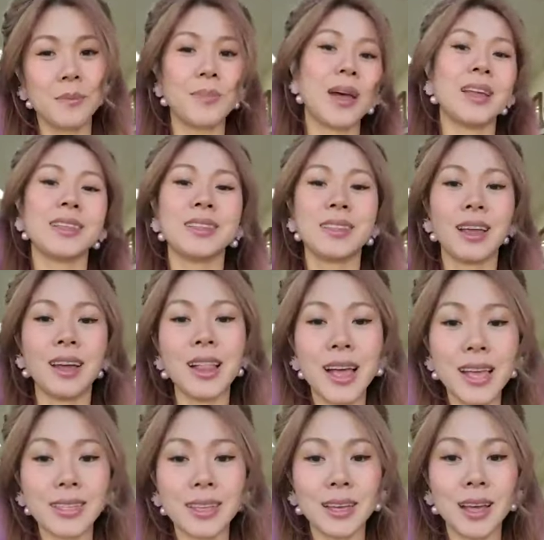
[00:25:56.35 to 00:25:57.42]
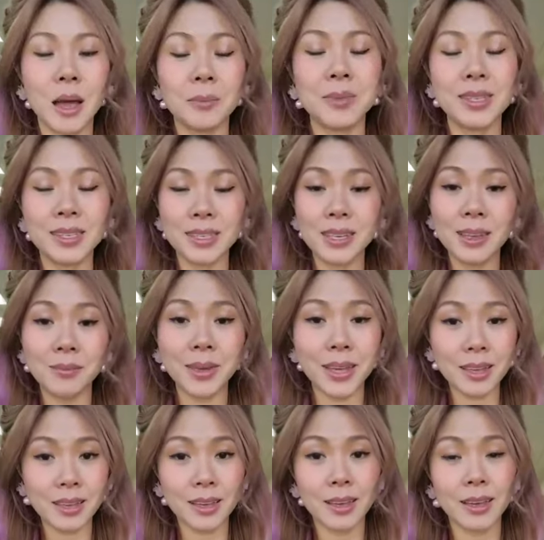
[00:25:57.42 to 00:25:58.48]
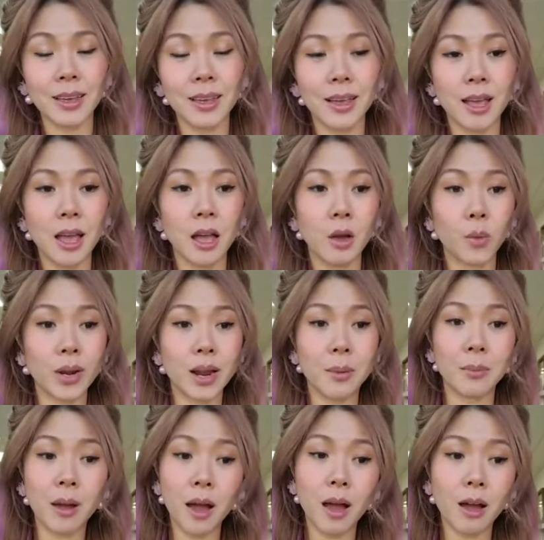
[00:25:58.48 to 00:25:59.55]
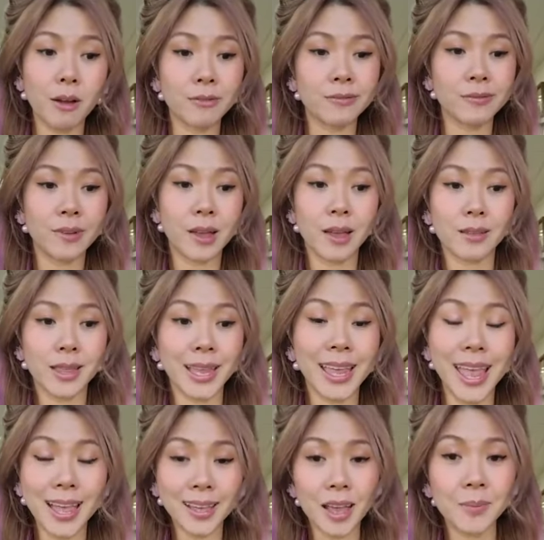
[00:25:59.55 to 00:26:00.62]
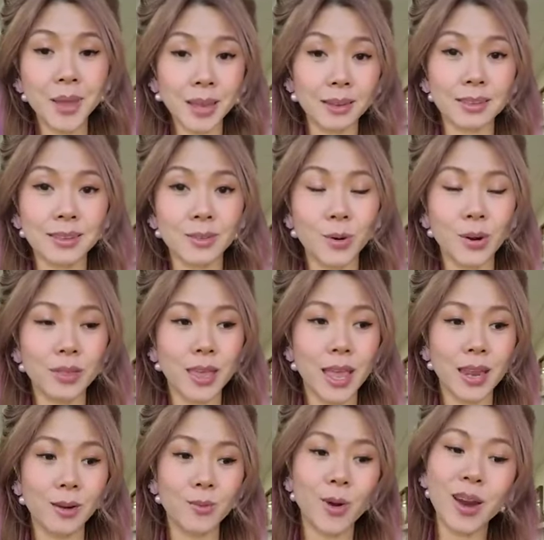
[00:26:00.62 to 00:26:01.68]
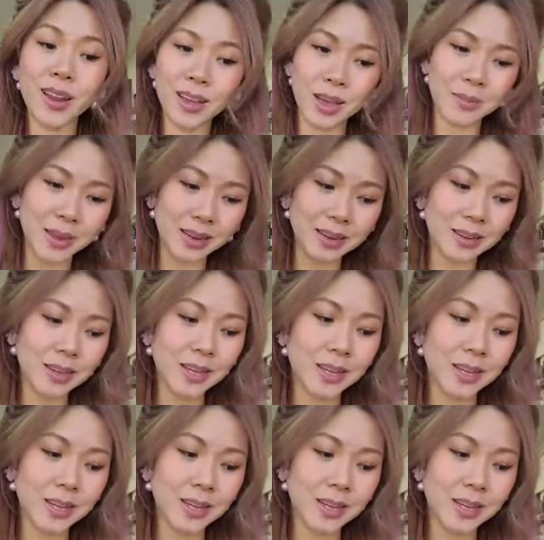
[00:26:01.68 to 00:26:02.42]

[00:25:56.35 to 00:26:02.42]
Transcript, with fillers: But the clients that come to see me uh, when I'm off, uh, they can't come in or they don't want to come in.